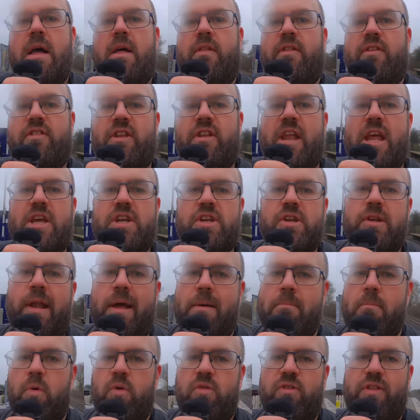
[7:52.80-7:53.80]
The station,
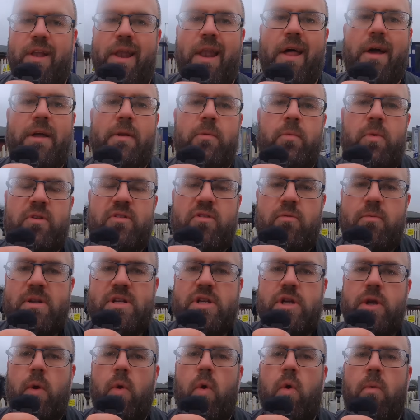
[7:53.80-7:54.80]
like most of the line, was
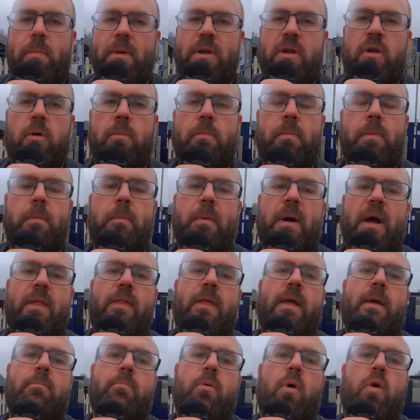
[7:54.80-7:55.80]
originally opened up by
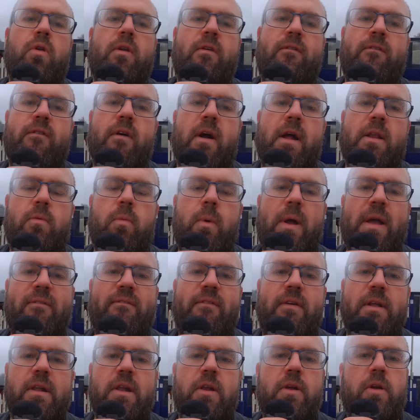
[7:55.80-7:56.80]
the Pontefract,
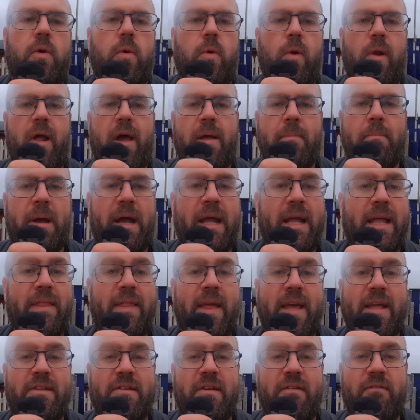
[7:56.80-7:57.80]
Wakefield and Goole line back in
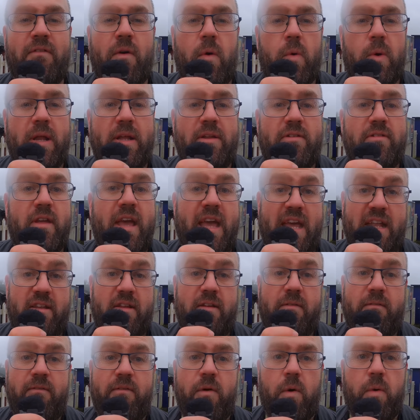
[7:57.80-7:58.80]
the 1840s,
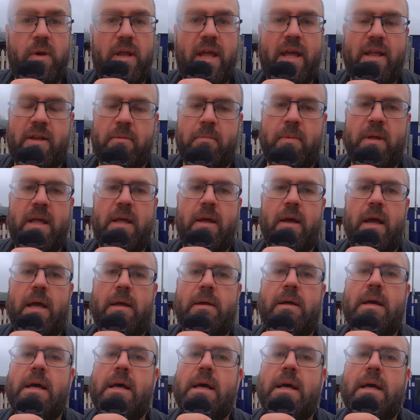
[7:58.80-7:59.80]
1848 to be
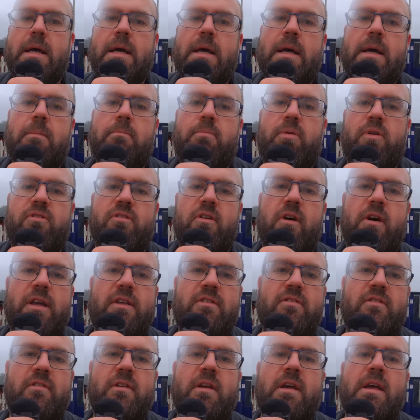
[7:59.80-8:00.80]

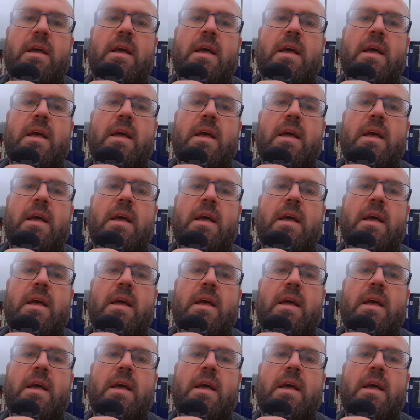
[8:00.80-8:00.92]
precise.